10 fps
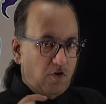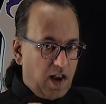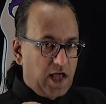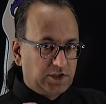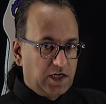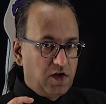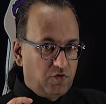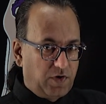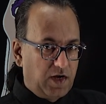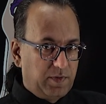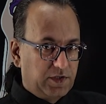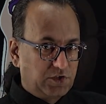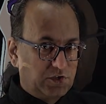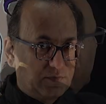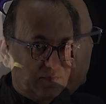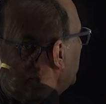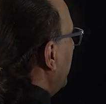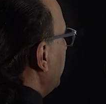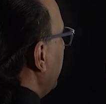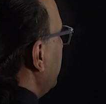collagen fibers. So
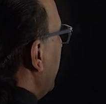this is